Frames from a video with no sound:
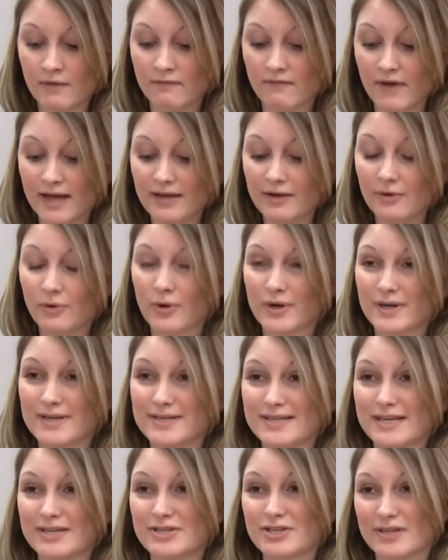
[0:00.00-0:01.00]
Find an
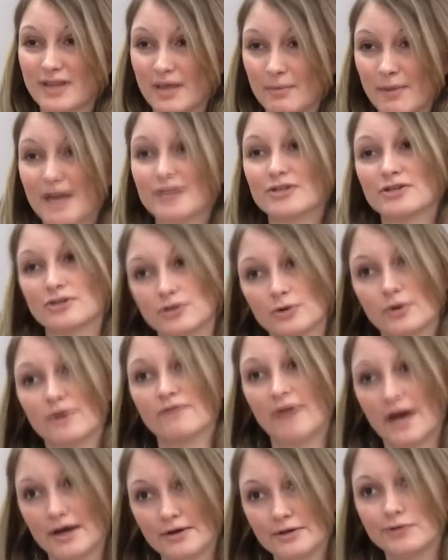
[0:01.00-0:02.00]
organization that matches your
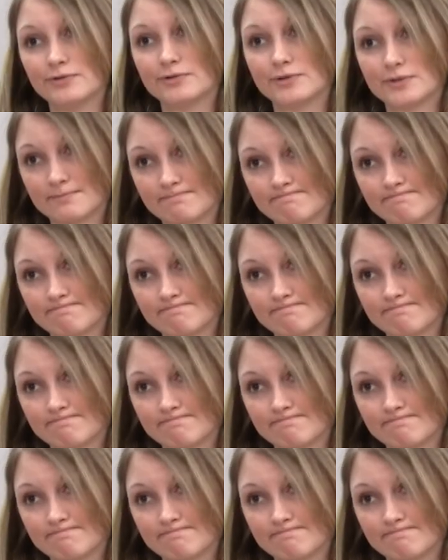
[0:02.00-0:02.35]
values.